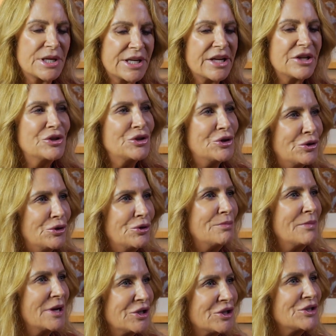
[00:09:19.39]
Because to
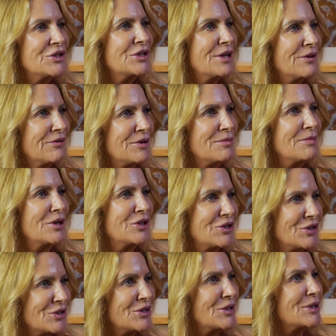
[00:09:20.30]
whom much is given,
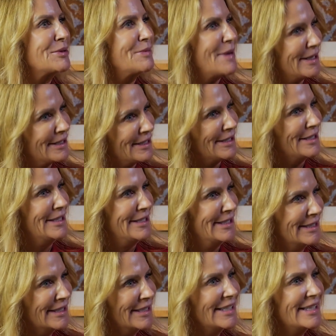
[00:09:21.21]
much is expected.
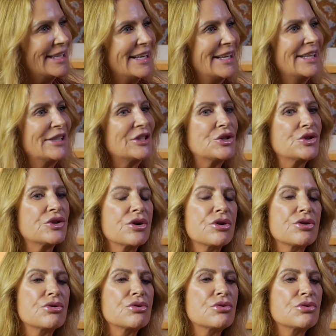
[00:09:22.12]
And
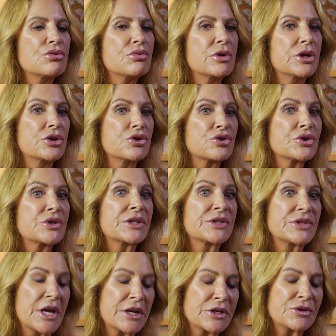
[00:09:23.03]
so when you're
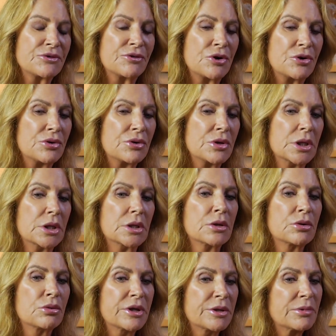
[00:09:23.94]
successful,
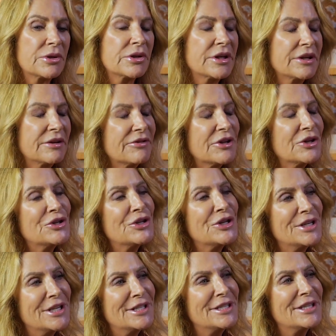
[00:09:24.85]
we believe that
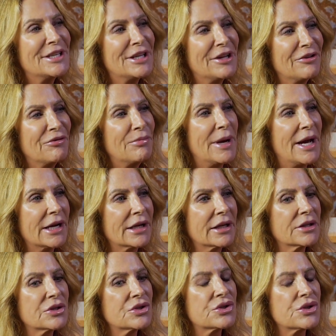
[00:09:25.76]
you need to give
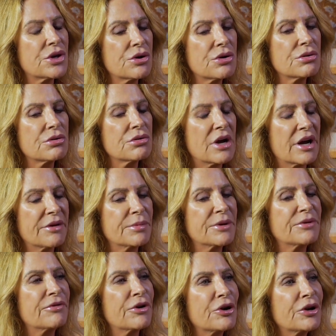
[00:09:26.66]
back. And so I've
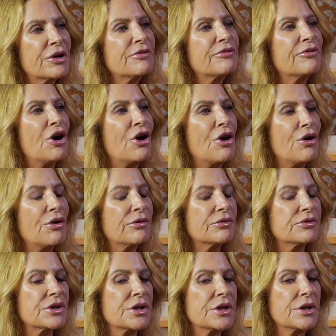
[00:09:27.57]
been very
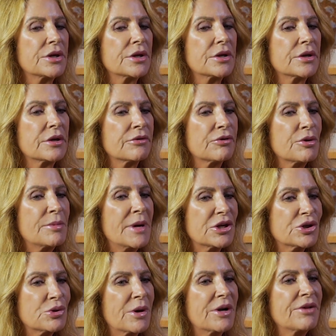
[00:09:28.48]
involved for
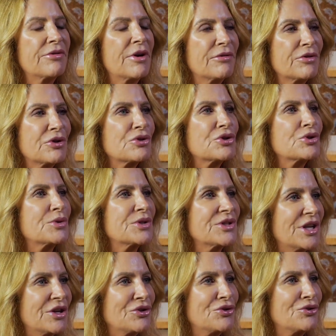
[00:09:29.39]
about 25 years
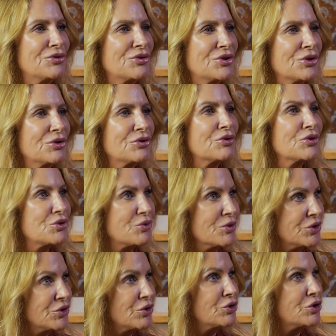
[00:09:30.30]
with St. Jude Children's
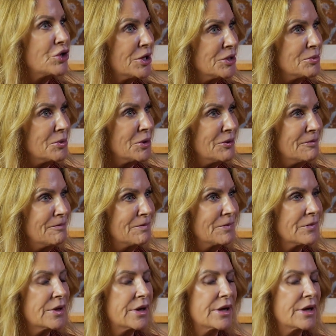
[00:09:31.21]
Research Hospital.